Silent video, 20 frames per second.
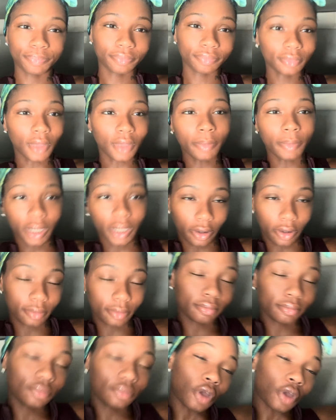I'm here
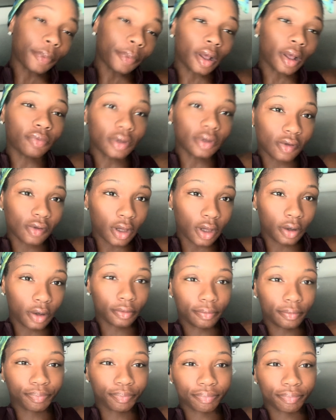dropping off this load.
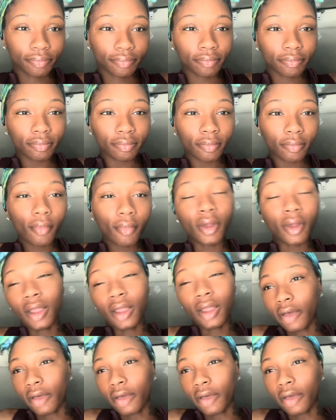Now,